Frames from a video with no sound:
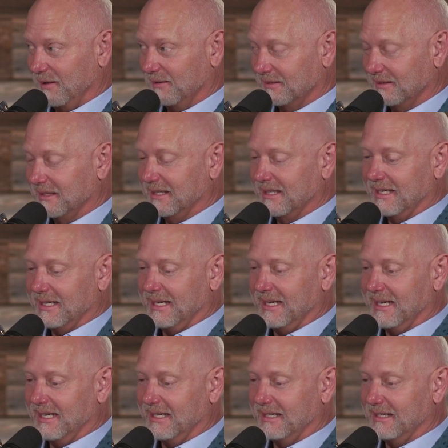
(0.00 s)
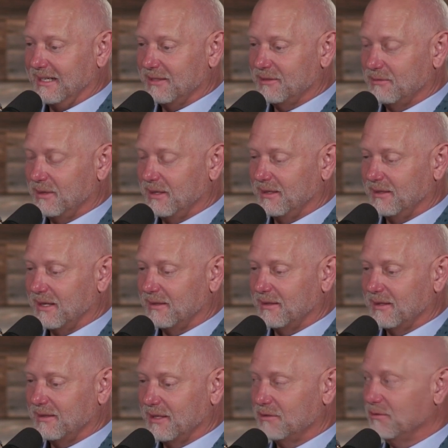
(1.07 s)
own. And that's
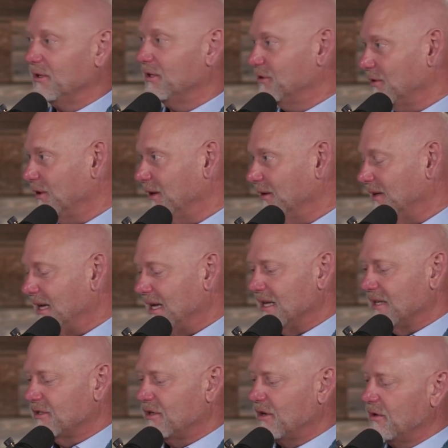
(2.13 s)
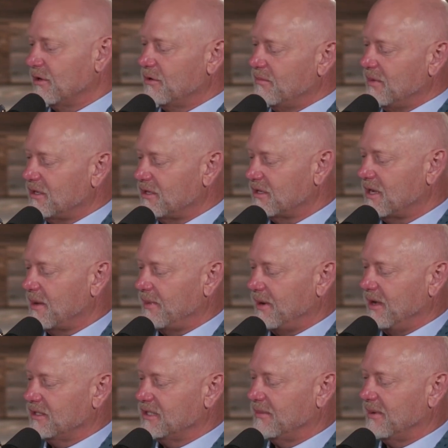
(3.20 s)
really true. So you mentioned
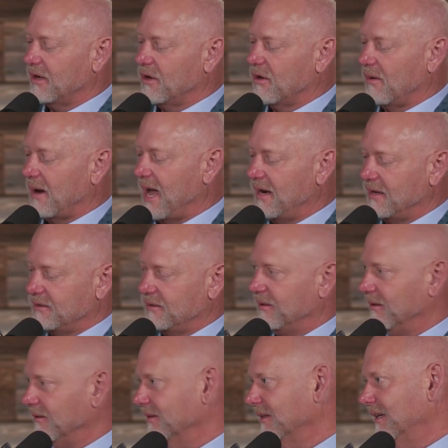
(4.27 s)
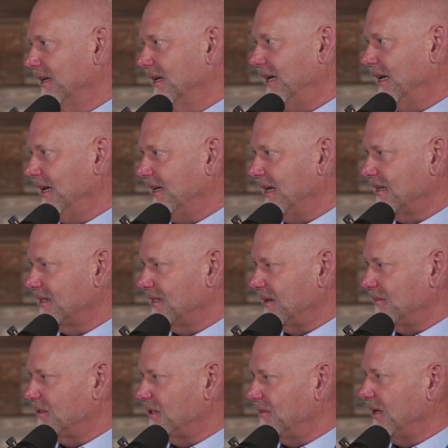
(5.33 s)
something else about gratitude, and that
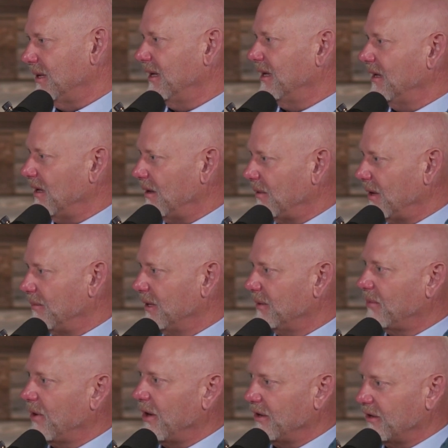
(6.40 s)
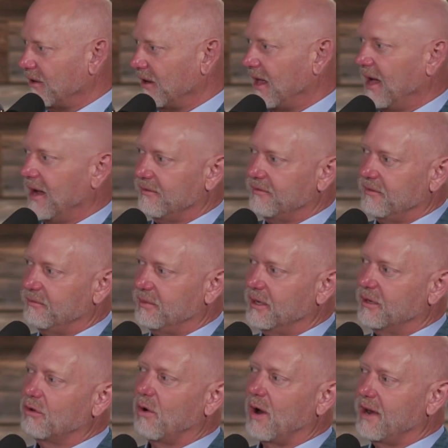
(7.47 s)
seems to be a big part of your life, of
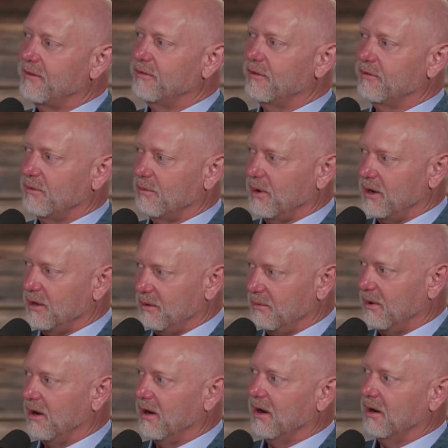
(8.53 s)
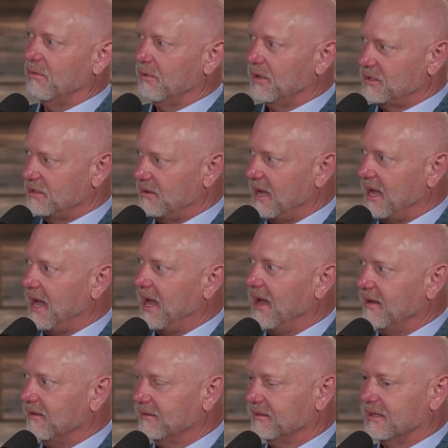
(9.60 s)
being grateful for where you are, what you
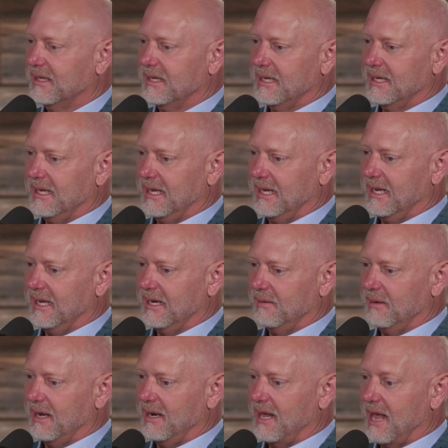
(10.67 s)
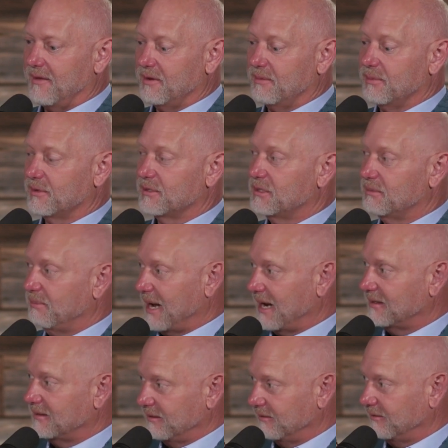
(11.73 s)
have, and having
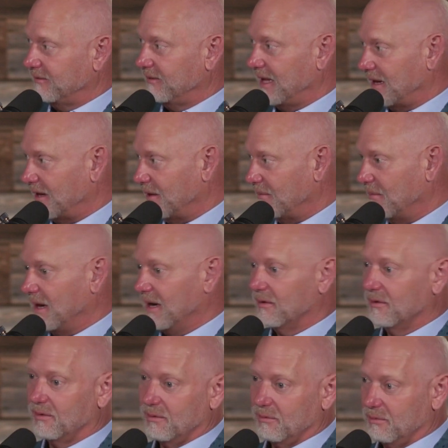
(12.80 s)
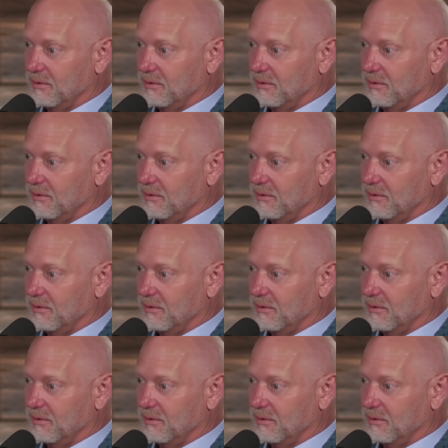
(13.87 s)
perspective that among